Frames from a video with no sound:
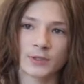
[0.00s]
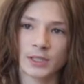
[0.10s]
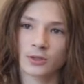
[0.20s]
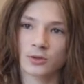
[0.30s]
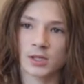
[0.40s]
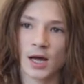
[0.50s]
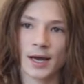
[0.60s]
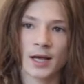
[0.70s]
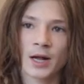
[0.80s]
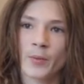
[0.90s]
videos
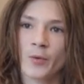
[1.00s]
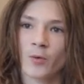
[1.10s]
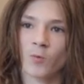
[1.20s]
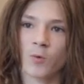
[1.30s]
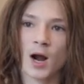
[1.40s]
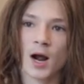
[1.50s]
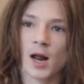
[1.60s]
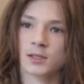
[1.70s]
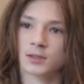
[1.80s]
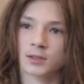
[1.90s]
like
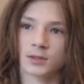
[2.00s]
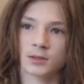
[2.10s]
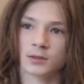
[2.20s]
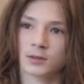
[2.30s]
rock to